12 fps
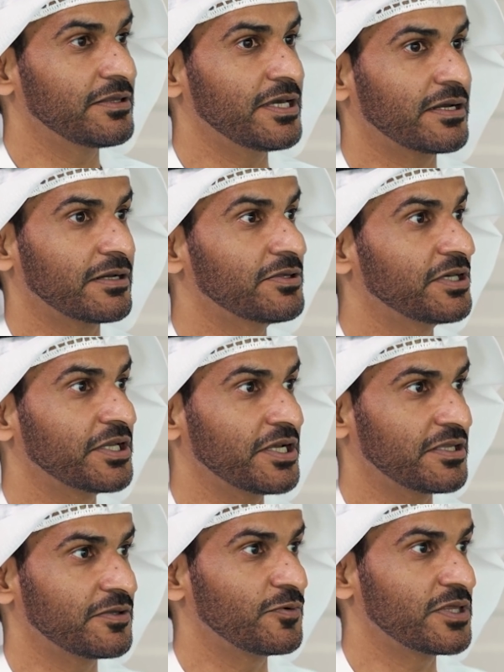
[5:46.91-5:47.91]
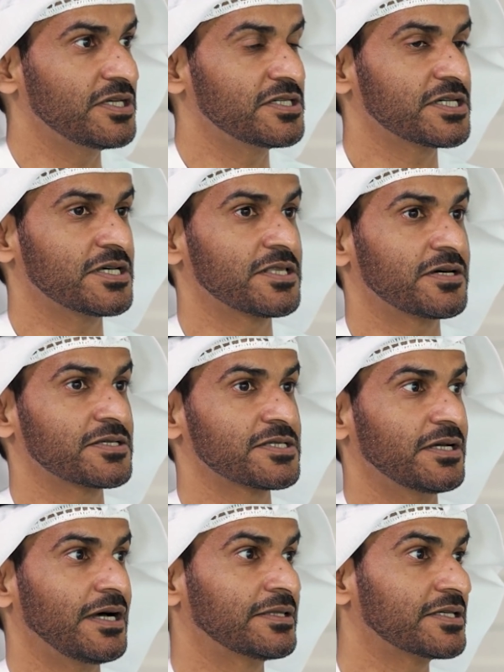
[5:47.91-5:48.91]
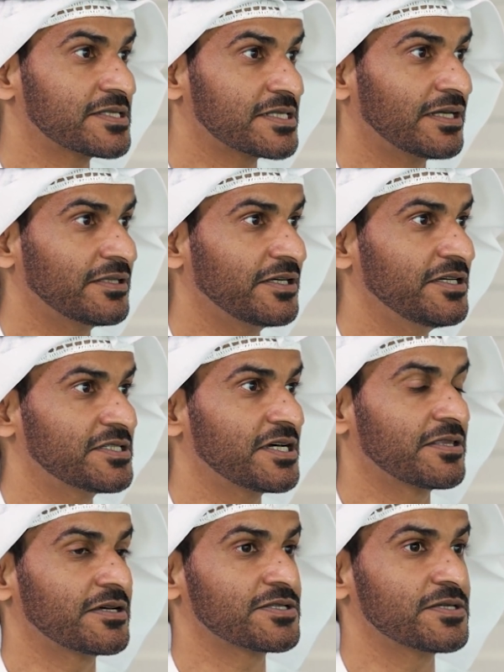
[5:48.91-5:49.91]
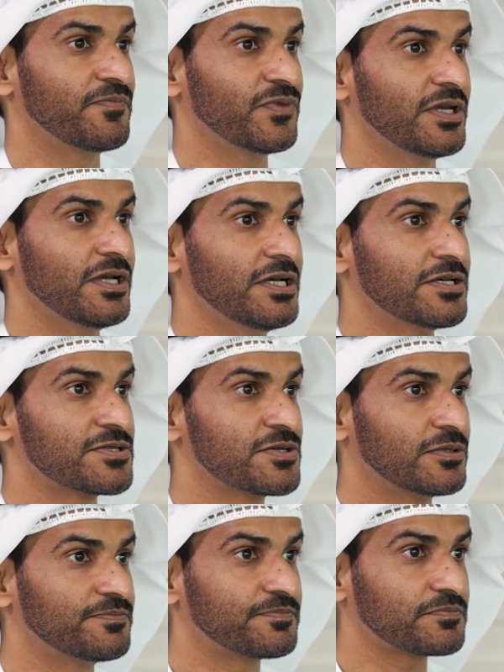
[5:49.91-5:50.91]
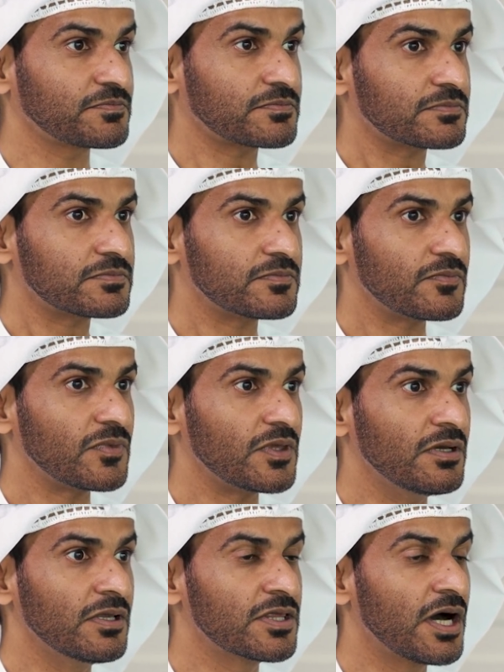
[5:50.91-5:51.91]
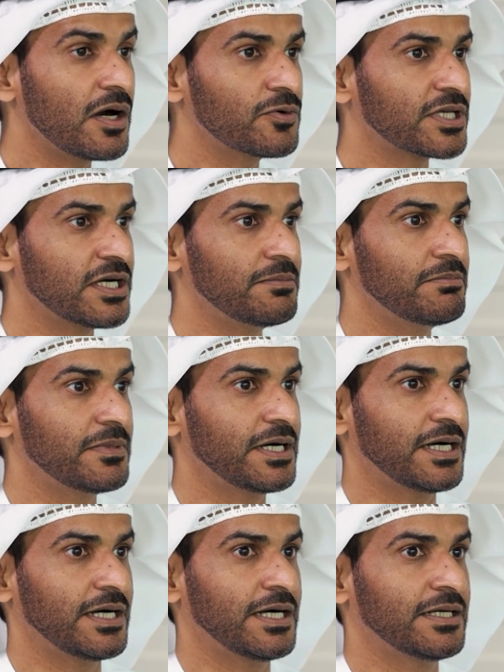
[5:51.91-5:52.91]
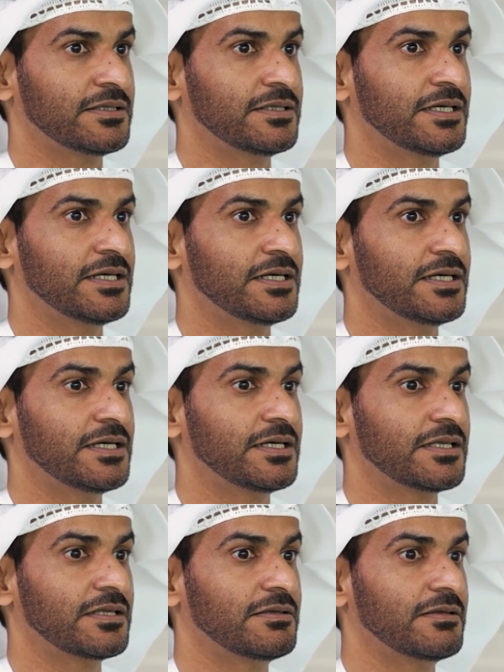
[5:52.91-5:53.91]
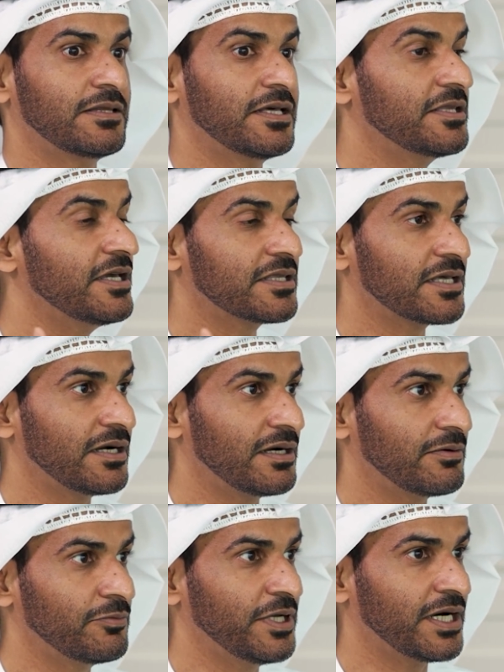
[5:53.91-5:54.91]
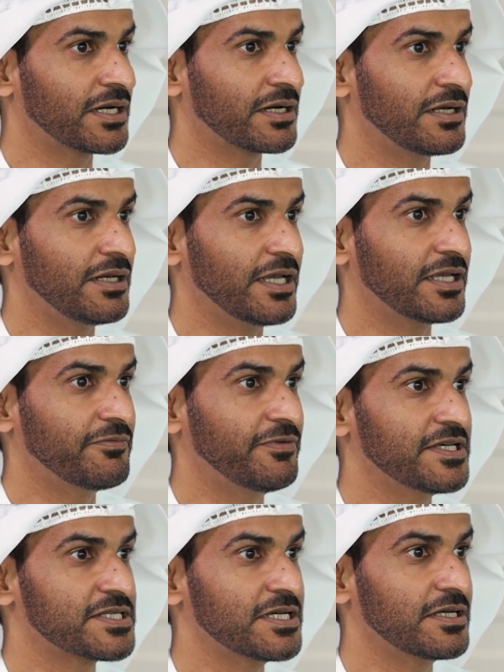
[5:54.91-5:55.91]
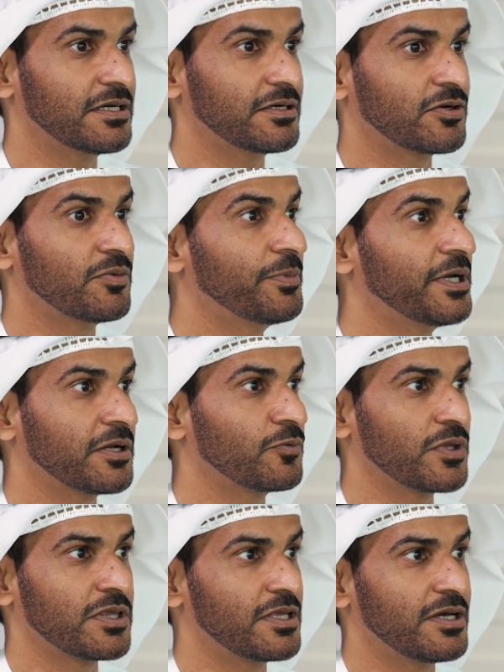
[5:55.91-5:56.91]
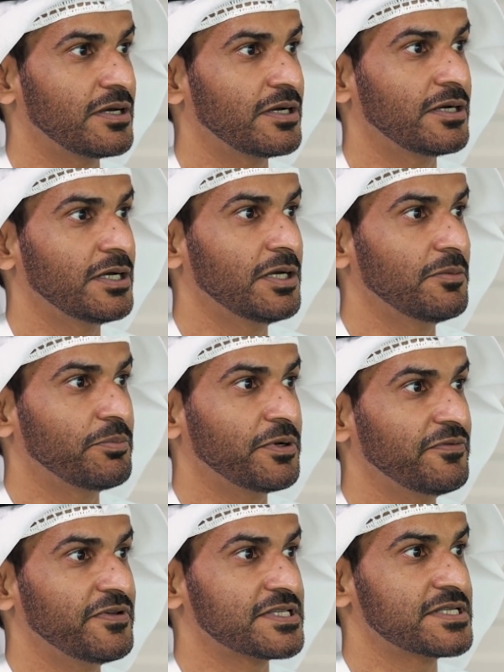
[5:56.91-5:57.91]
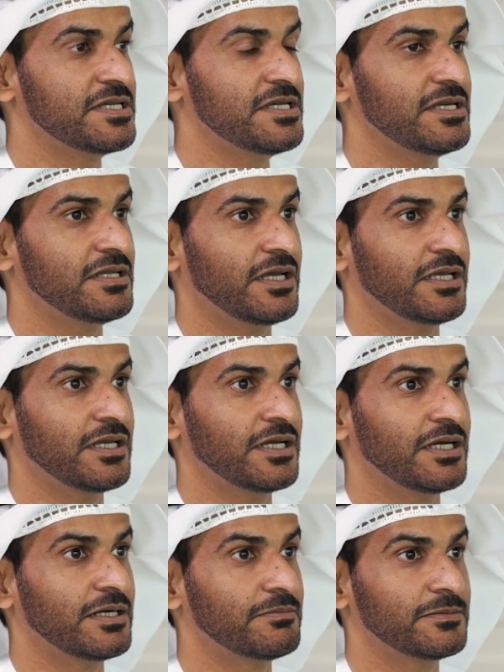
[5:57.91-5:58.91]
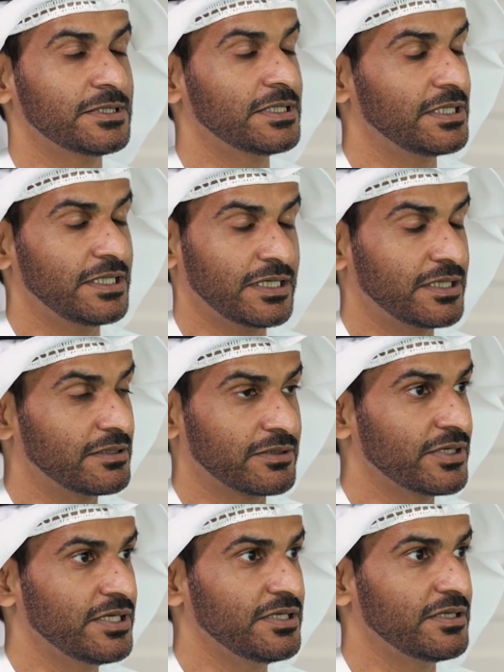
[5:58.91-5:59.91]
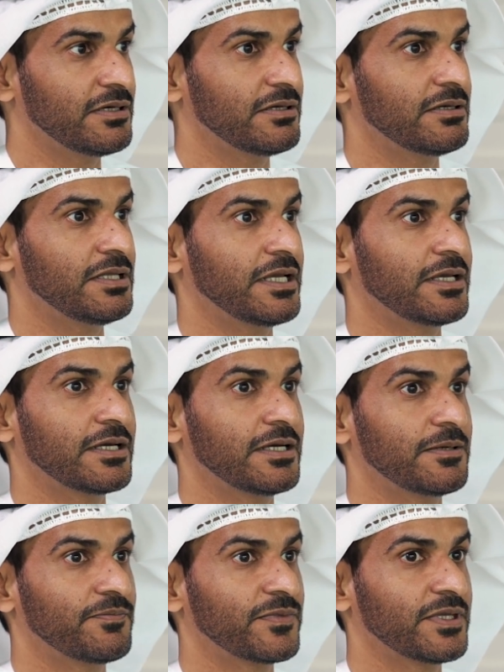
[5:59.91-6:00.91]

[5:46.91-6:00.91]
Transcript: they are integrated with each other, understanding each other. So the outcome and the data we are like facing, comparing with the previously, like really like